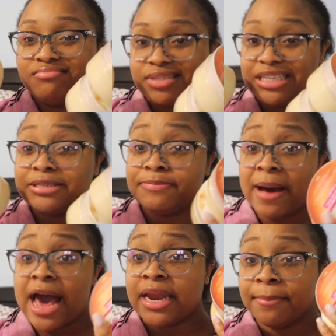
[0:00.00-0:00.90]
this
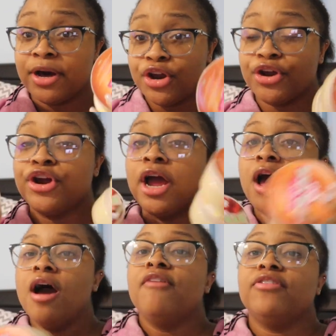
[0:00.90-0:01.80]
body butter
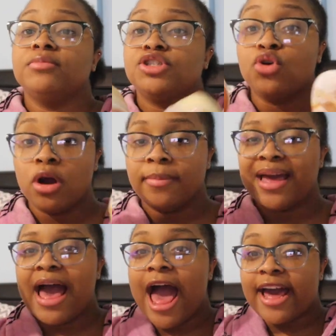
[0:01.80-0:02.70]
from
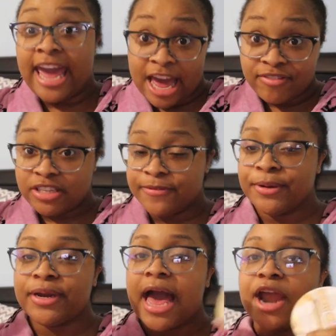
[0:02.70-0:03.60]
Stormy uh, Canvas Beauty.